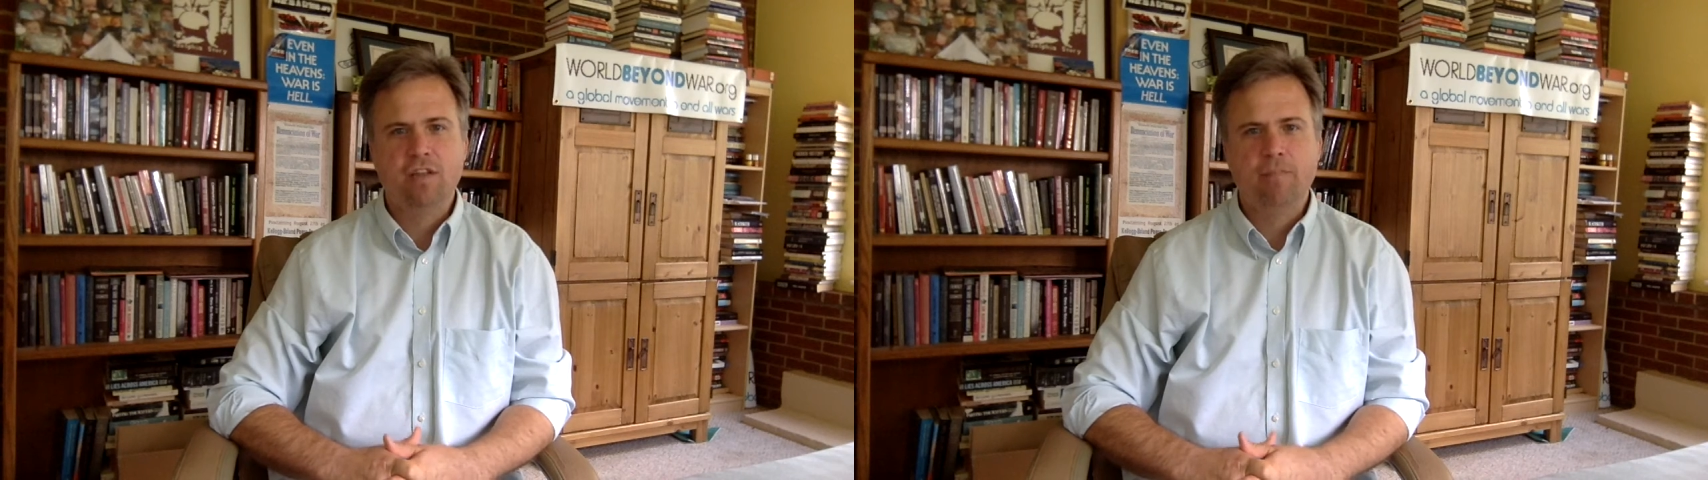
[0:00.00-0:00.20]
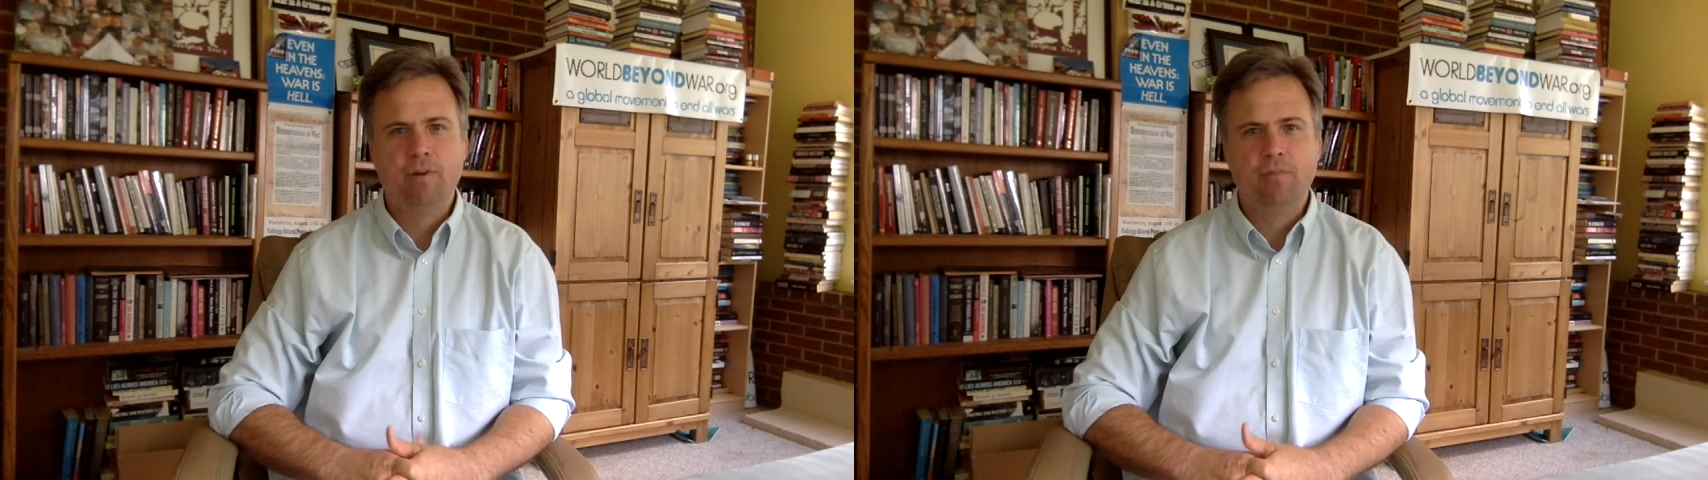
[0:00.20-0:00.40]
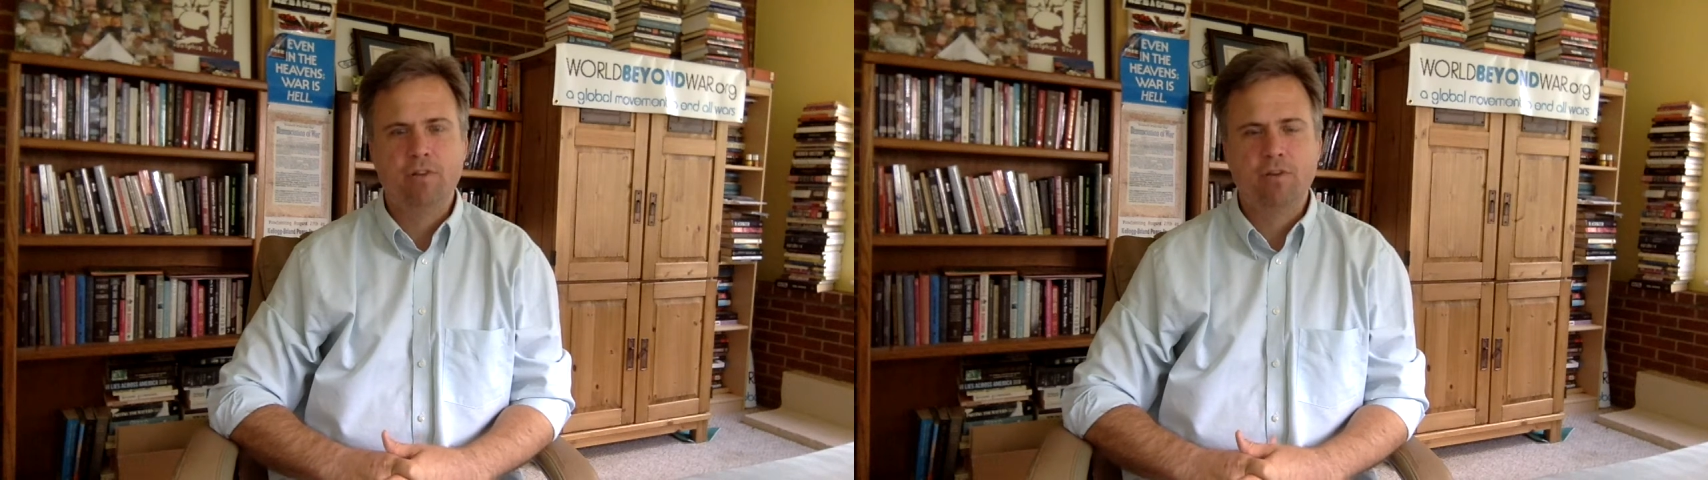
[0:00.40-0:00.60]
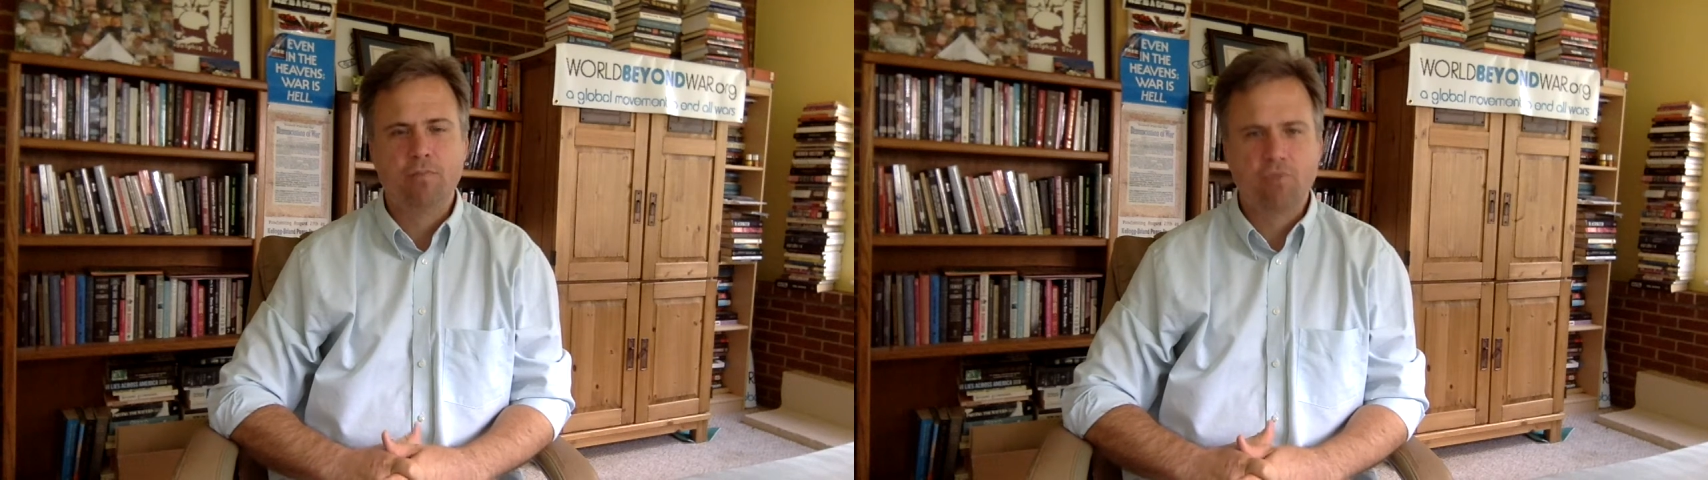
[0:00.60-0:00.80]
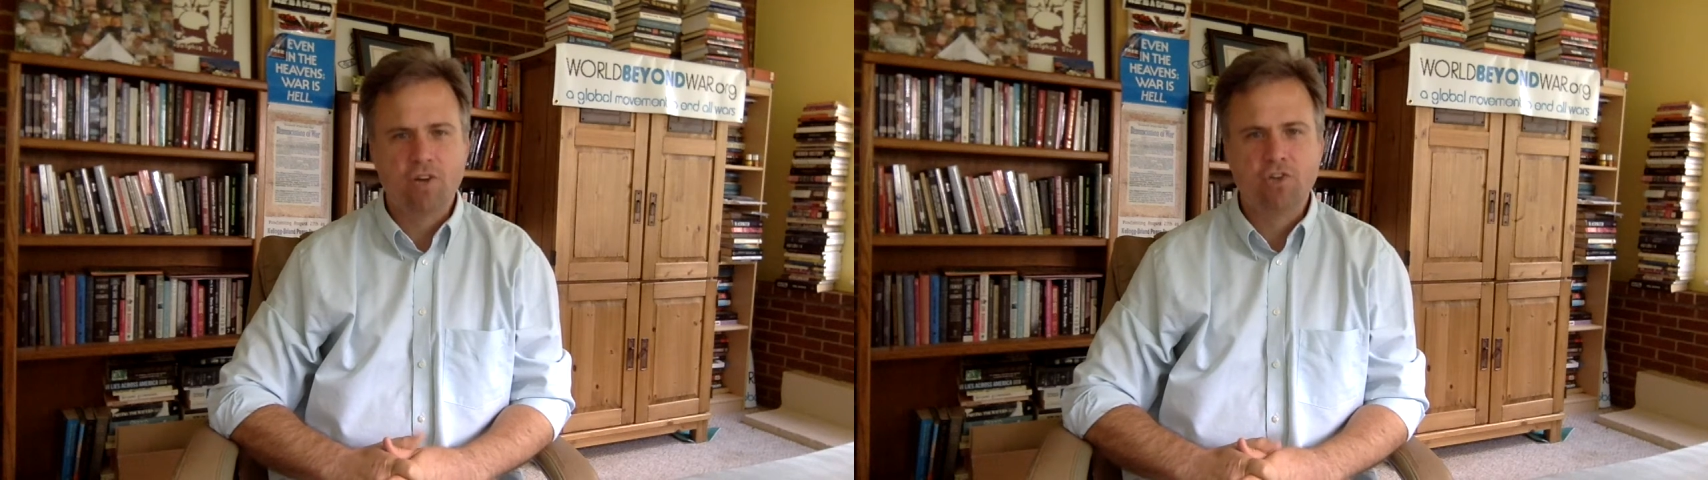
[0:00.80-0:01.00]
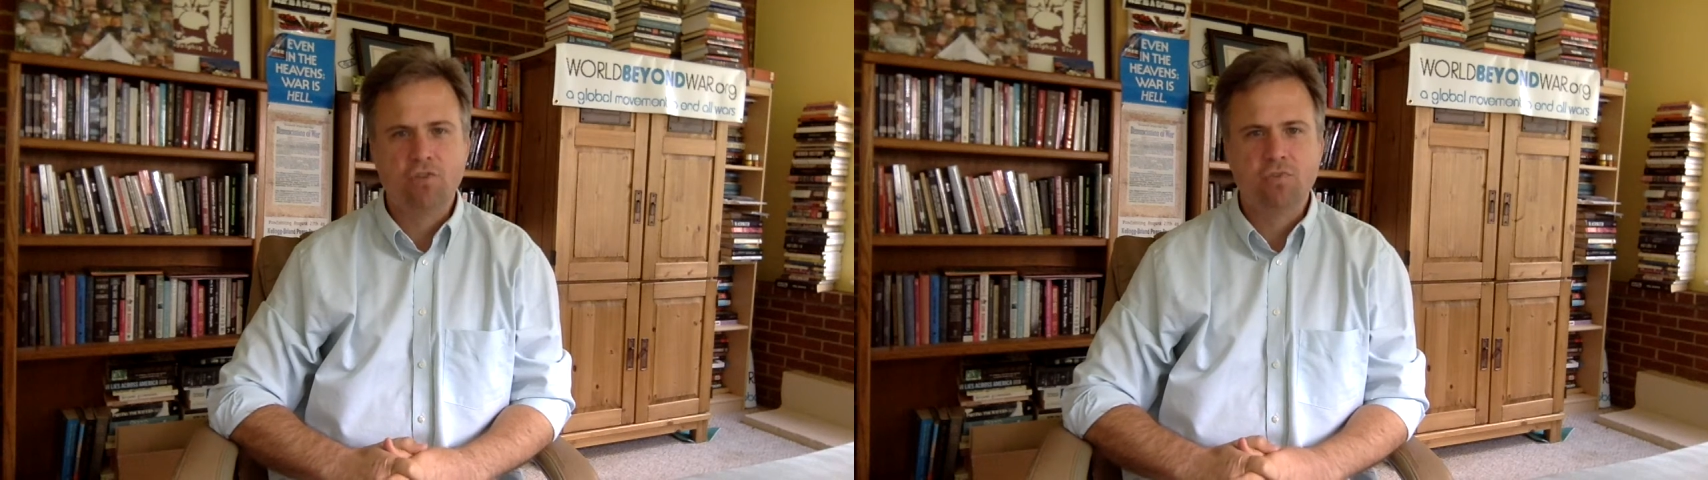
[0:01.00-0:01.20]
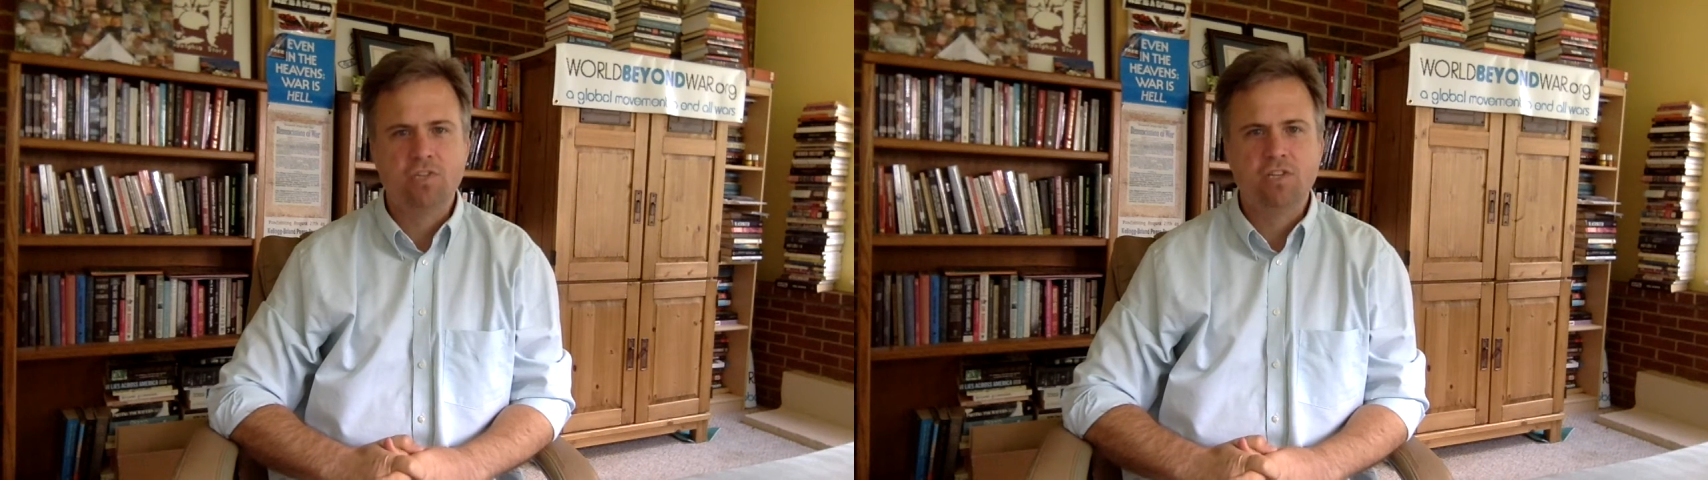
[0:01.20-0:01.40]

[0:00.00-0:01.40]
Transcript: that public pressure was